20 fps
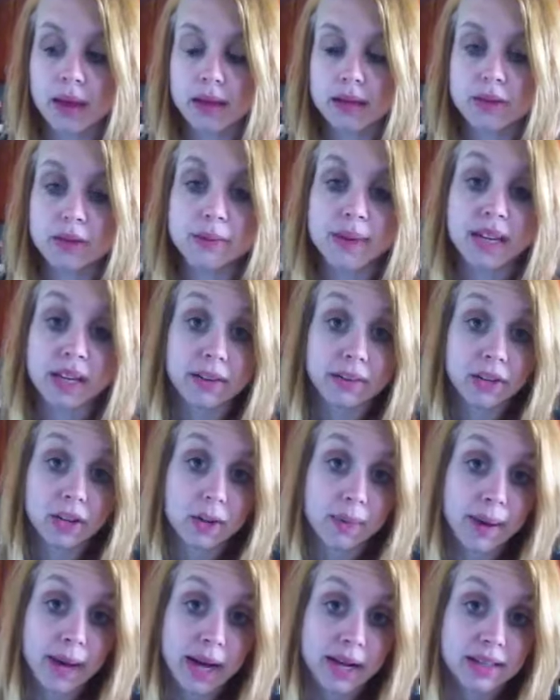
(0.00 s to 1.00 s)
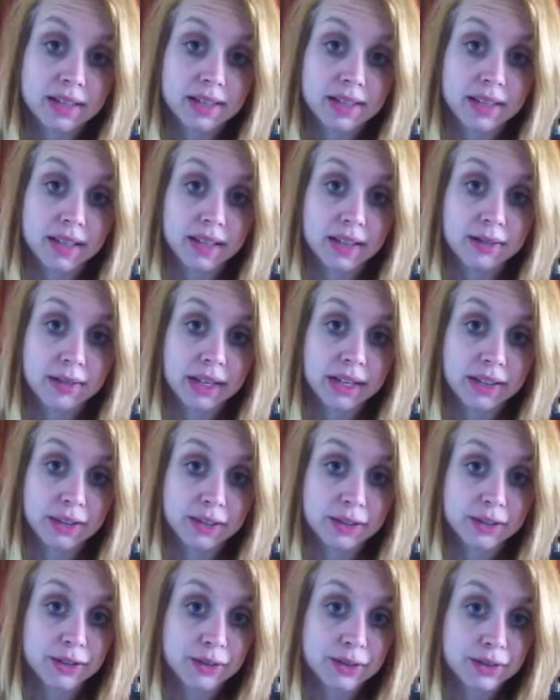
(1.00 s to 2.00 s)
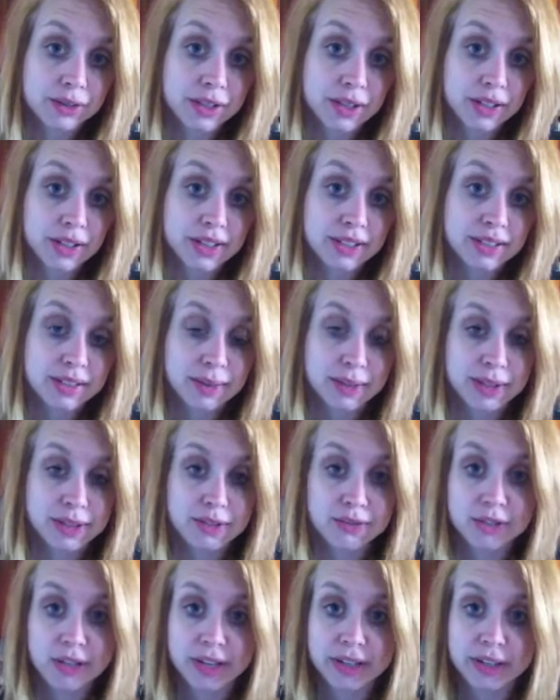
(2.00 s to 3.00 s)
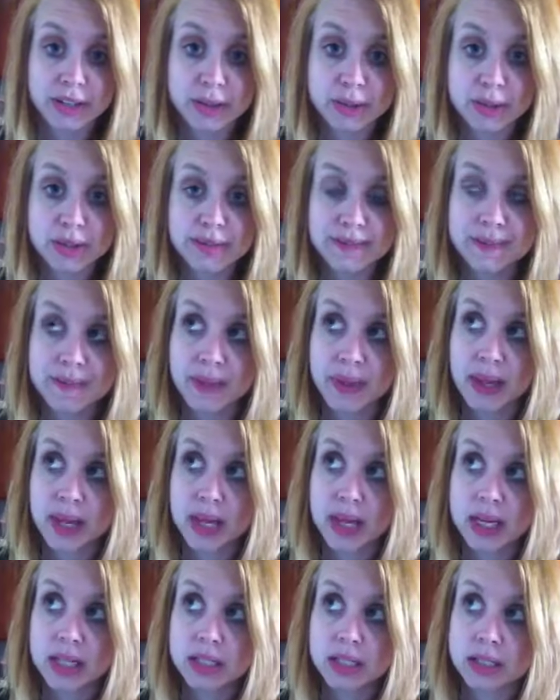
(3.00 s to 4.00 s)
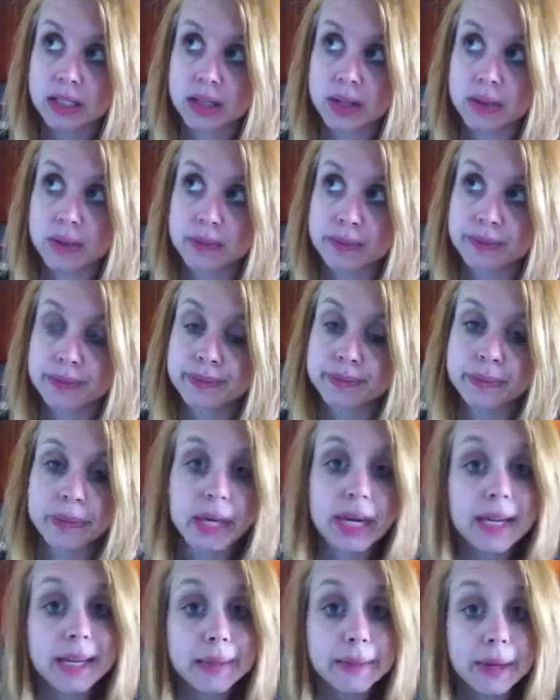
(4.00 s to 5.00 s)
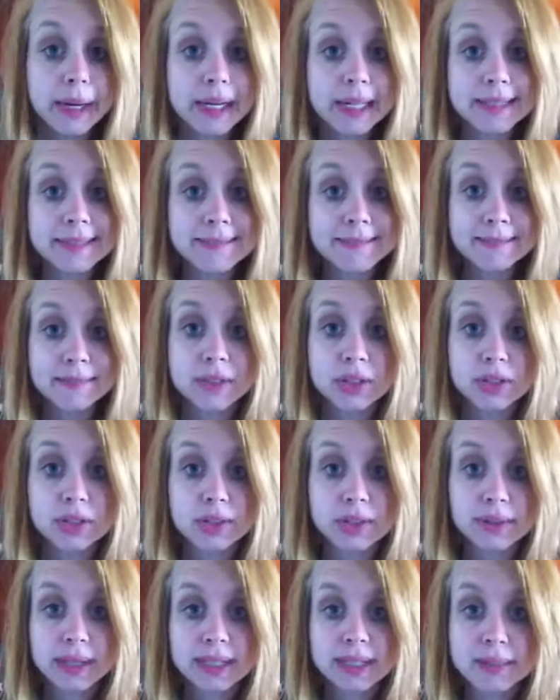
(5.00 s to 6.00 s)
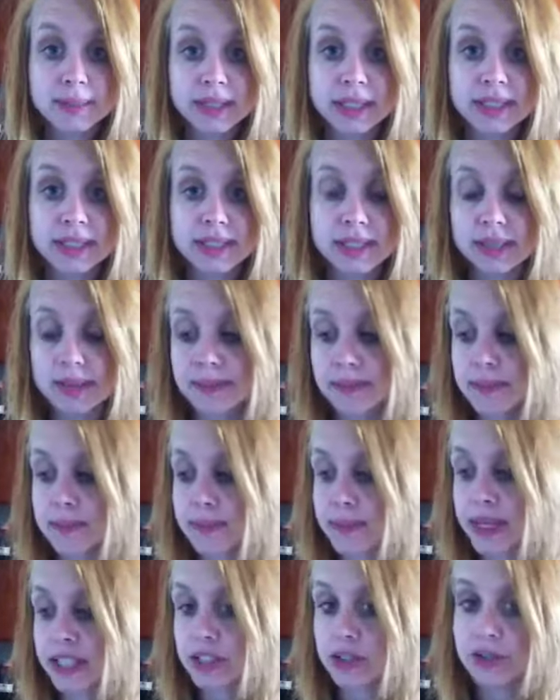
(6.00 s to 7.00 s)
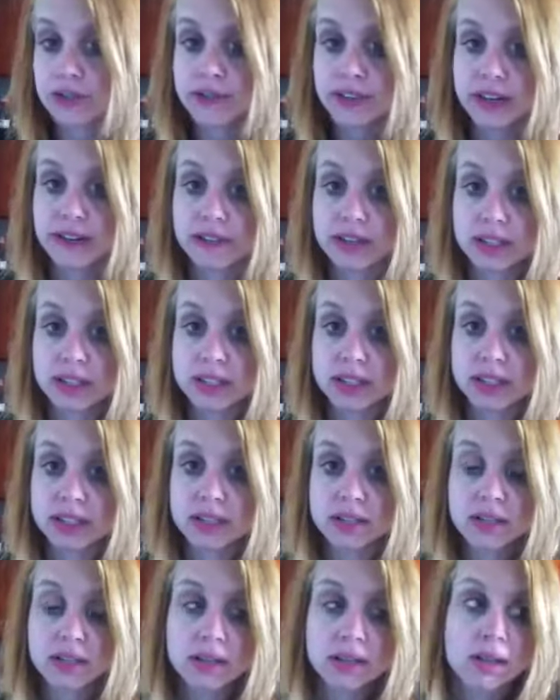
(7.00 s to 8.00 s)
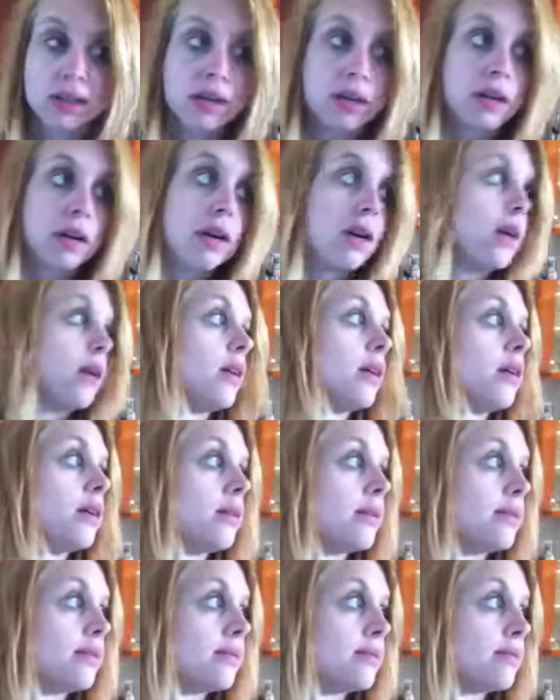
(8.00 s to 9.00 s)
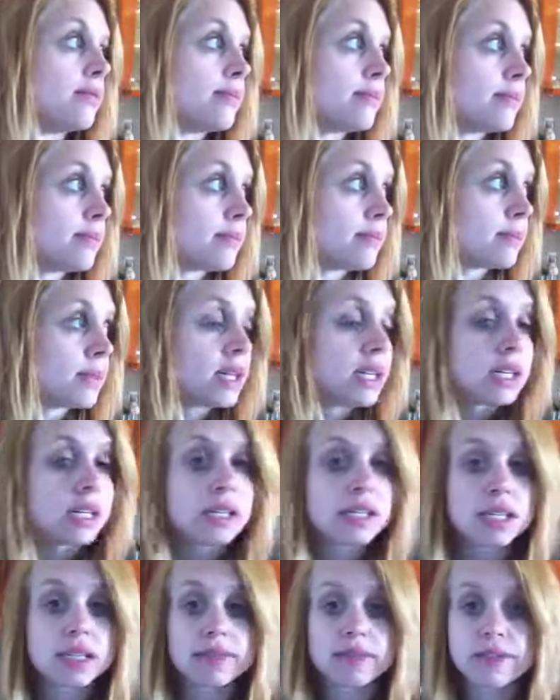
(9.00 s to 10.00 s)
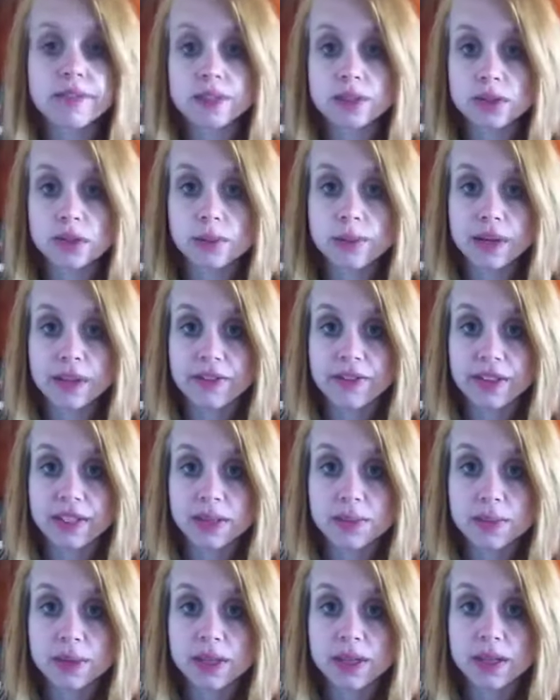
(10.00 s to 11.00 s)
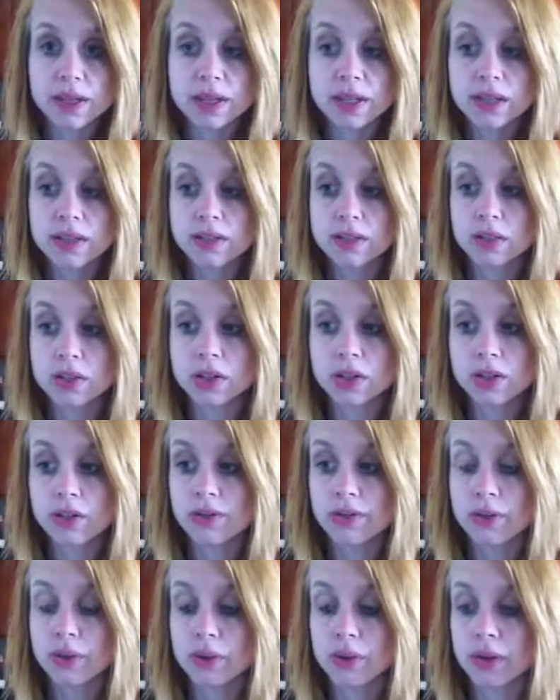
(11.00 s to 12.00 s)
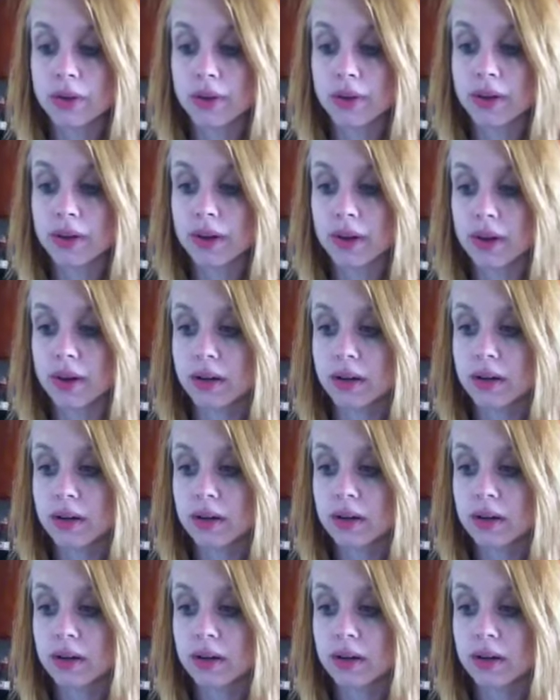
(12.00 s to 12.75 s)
You may never go back to like regular gluten cookies once you've tried those. So anyway, those are the recipes, my two favorites. If you're friends with me on Facebook, look for the